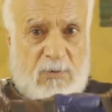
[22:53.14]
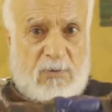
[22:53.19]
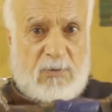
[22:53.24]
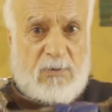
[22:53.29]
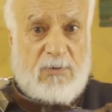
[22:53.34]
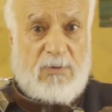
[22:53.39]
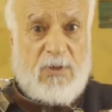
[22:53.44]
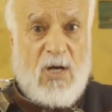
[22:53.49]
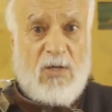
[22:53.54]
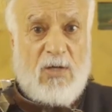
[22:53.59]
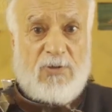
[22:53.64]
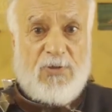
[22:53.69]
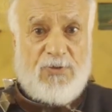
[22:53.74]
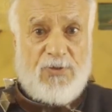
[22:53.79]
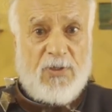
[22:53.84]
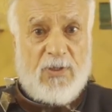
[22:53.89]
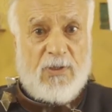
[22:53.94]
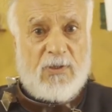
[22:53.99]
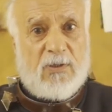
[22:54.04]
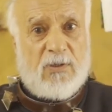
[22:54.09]
The other
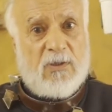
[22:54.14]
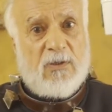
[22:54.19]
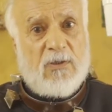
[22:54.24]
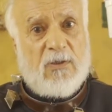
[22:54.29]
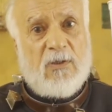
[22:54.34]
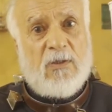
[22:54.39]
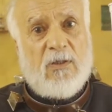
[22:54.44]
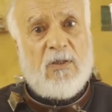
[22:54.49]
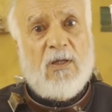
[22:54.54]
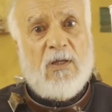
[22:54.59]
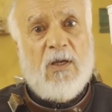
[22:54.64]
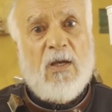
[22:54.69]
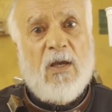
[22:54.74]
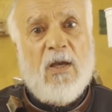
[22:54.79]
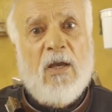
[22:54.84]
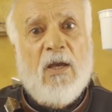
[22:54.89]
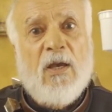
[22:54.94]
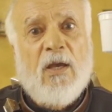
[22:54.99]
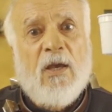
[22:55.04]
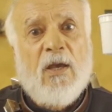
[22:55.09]
thing,
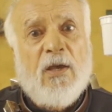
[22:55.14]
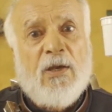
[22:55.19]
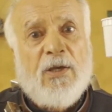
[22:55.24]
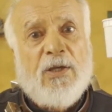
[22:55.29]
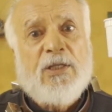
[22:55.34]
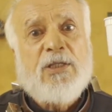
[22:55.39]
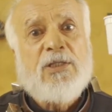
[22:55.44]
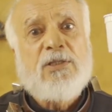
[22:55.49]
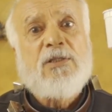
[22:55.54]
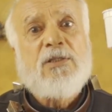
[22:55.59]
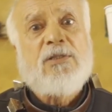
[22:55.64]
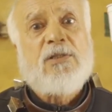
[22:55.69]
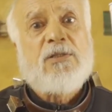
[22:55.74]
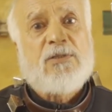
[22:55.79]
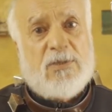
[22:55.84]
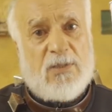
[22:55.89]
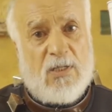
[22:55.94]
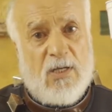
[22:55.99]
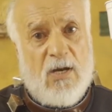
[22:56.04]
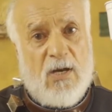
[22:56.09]

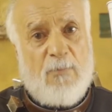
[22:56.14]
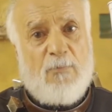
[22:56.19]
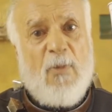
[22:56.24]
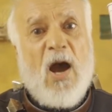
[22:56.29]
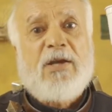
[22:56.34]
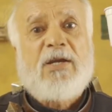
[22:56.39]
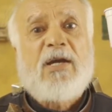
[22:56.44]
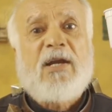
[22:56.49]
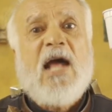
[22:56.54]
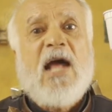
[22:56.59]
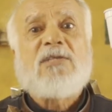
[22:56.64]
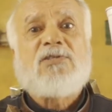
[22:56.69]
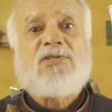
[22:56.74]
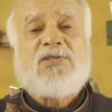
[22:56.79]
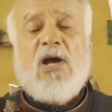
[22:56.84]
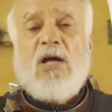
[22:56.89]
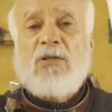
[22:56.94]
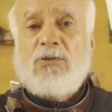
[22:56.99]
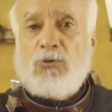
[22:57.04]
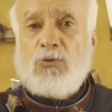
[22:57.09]
he's my
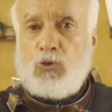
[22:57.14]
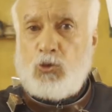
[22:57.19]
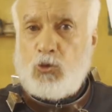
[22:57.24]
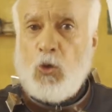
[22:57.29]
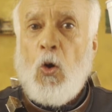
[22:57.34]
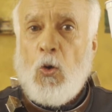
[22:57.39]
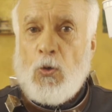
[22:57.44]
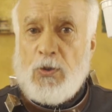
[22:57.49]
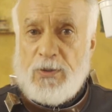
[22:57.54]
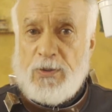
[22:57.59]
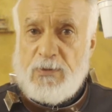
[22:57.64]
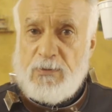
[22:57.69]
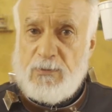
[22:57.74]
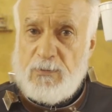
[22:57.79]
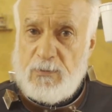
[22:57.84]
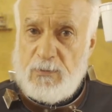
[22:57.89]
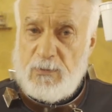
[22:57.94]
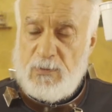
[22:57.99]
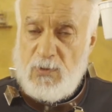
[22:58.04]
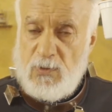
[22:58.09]
grandson toy,
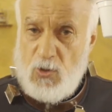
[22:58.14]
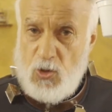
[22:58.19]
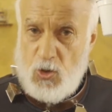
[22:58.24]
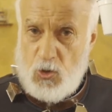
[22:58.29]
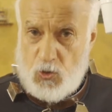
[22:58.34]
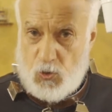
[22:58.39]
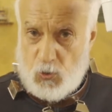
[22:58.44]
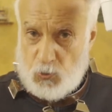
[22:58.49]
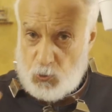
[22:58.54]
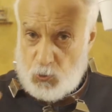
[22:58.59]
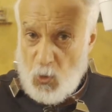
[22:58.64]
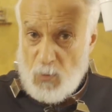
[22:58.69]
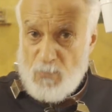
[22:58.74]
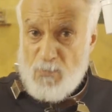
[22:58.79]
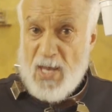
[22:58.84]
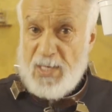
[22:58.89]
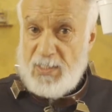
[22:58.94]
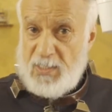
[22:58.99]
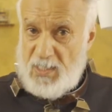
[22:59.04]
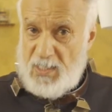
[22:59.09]
so don't
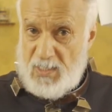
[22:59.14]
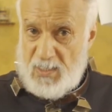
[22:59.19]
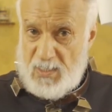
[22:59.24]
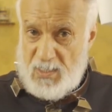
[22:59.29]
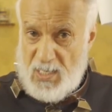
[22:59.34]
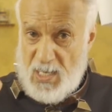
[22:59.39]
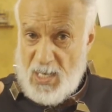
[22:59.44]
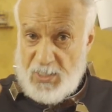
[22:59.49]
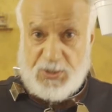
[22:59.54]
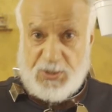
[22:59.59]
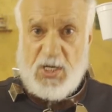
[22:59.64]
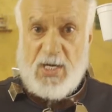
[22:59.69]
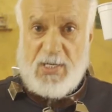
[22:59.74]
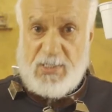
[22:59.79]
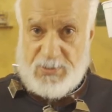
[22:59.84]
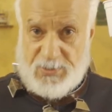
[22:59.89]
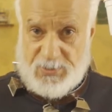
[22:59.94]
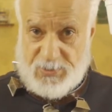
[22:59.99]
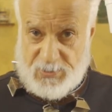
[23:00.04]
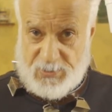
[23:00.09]
make a
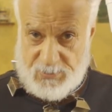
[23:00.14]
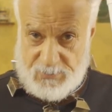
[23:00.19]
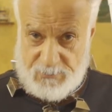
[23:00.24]
case.